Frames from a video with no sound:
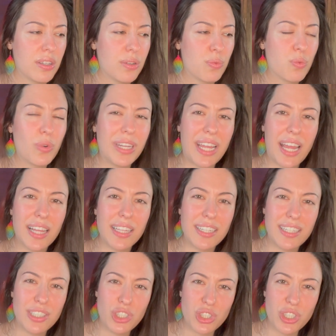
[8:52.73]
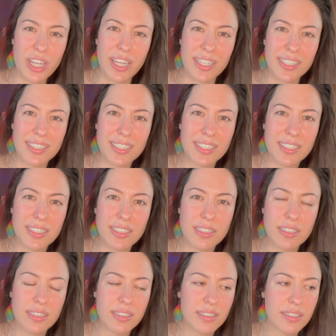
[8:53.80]
Reality checks
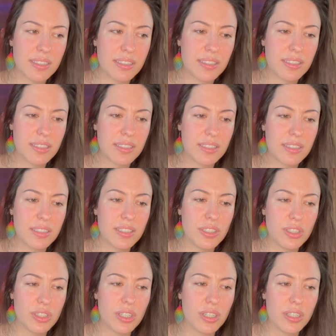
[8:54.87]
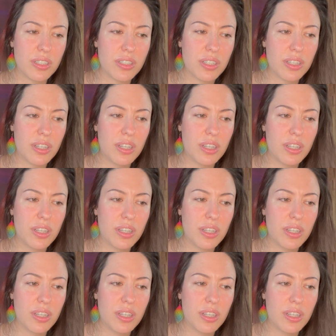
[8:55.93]
to start.